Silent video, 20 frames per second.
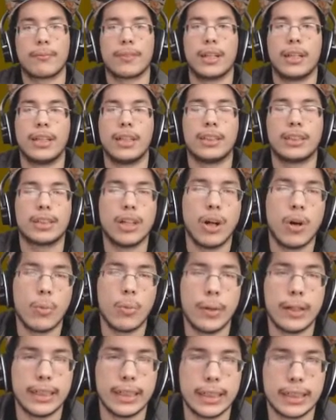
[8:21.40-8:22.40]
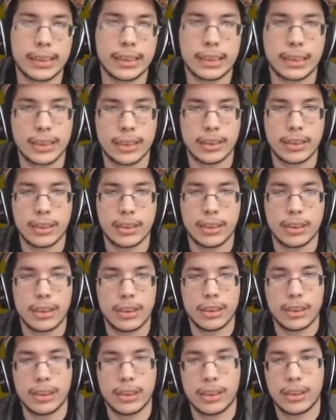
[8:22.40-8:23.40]
Let's go, Windings.
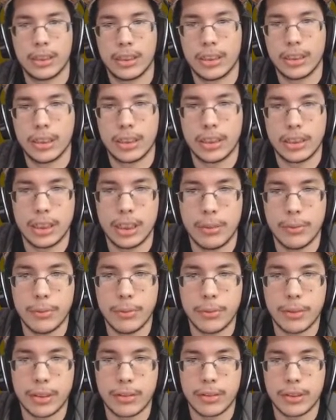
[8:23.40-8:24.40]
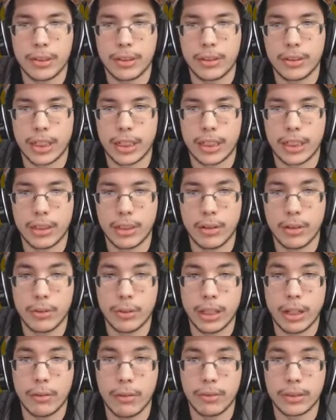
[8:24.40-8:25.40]
Even with a crit, you're not kill. Oh,
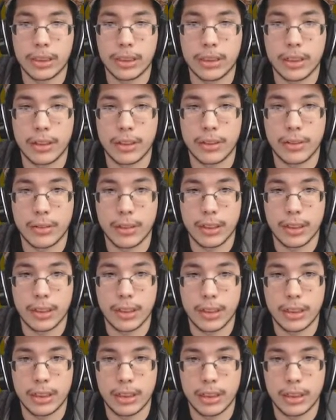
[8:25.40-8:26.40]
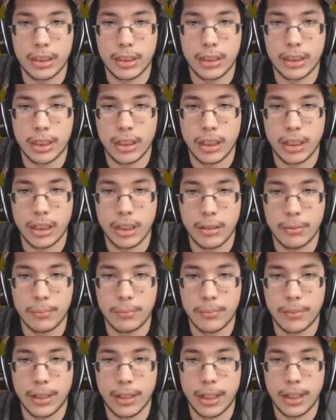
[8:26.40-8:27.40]
that was another crit. I'm
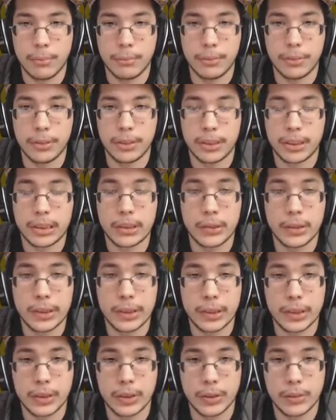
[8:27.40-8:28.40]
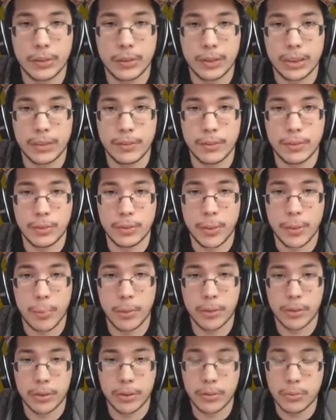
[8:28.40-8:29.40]
just going to give you a
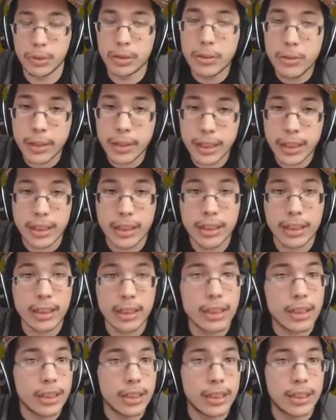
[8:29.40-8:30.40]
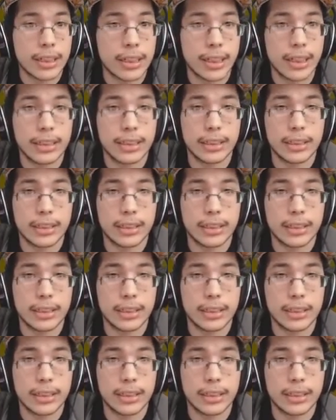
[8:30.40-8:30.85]
potion real quick, in